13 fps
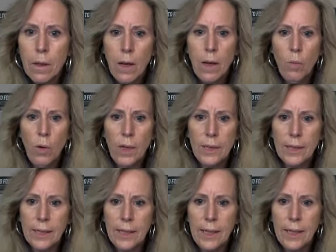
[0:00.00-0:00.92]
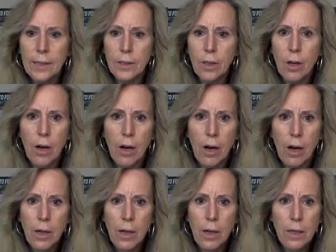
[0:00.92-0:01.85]
once he's
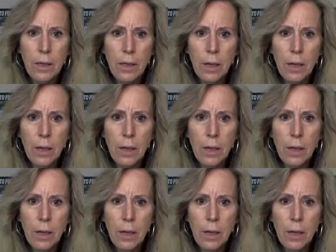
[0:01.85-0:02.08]
on,